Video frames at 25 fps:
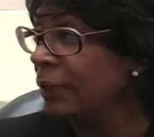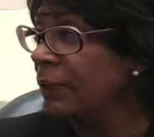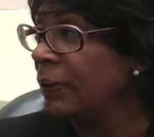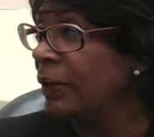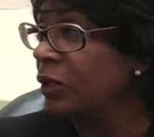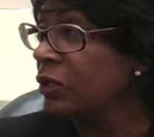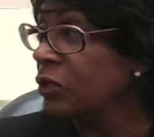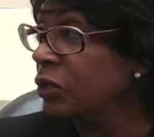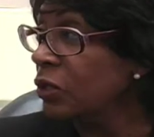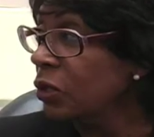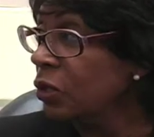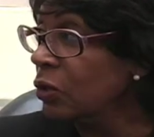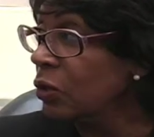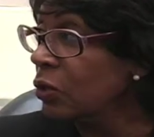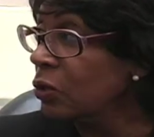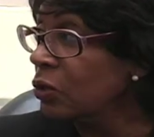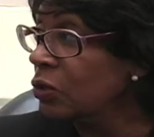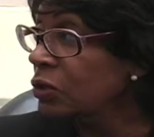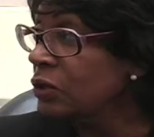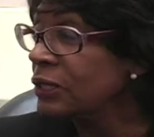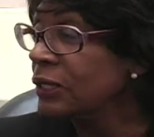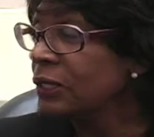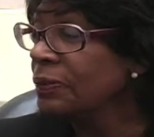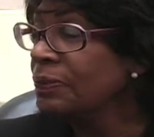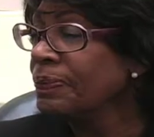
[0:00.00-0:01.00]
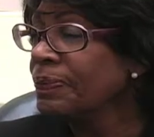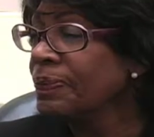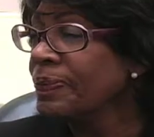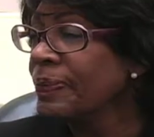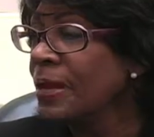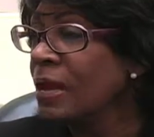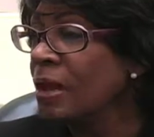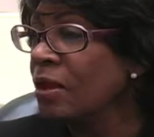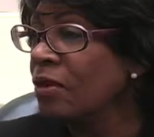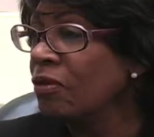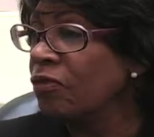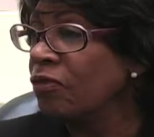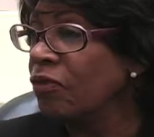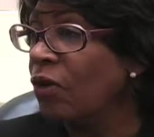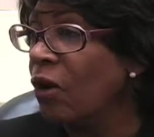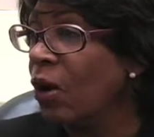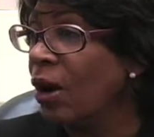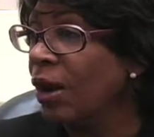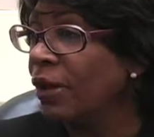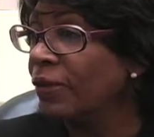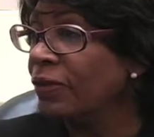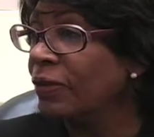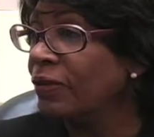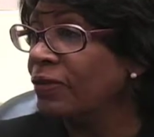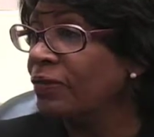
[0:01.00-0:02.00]
been used
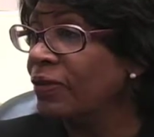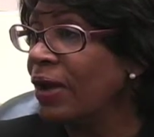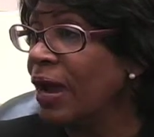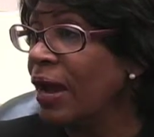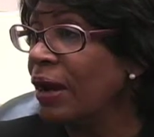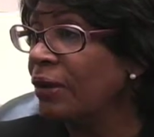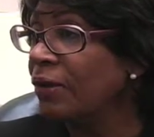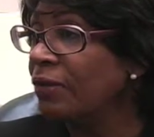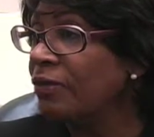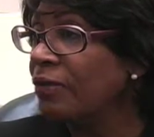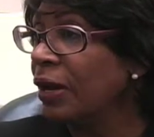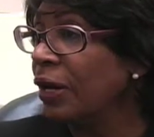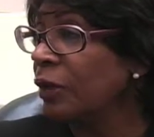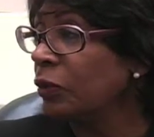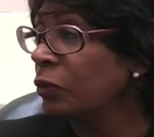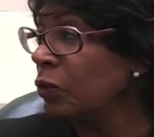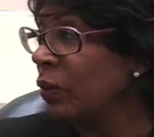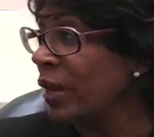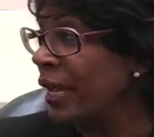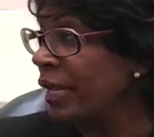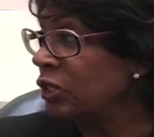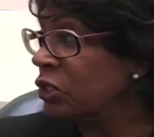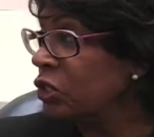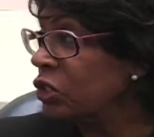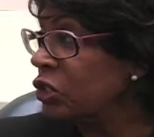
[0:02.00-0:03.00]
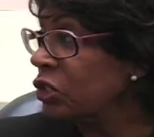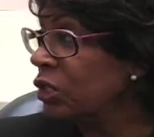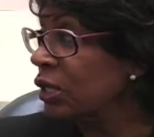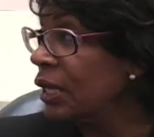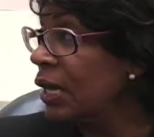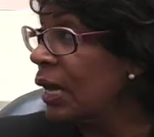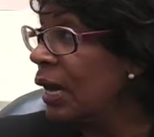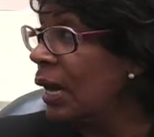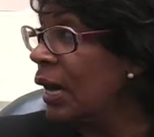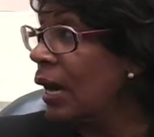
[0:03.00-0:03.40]
for the very, very rich